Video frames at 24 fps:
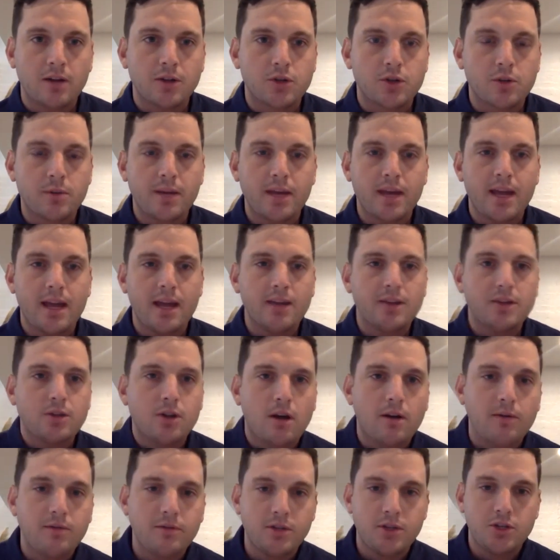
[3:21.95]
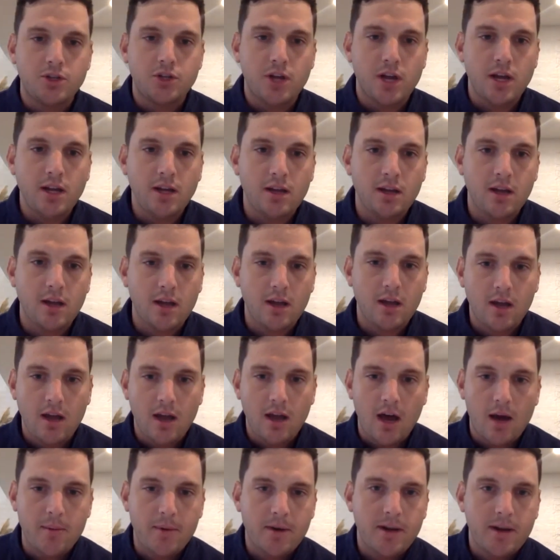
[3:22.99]
So I'm going to hand it off to Jake.
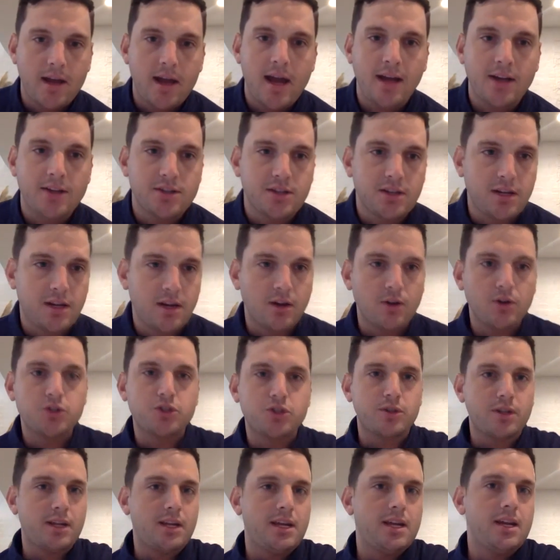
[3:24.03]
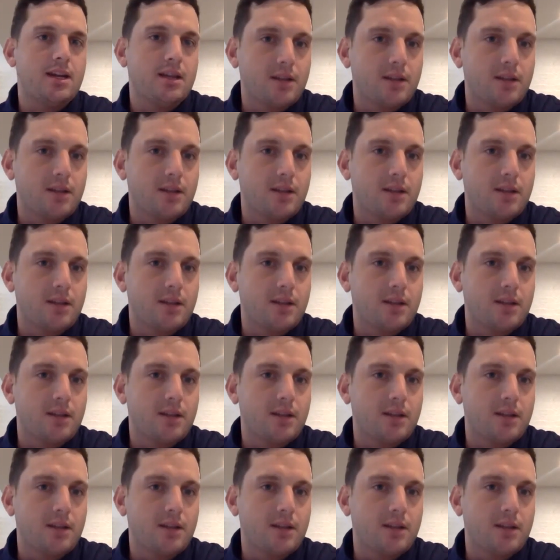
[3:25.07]
I'm going to exit here so that he can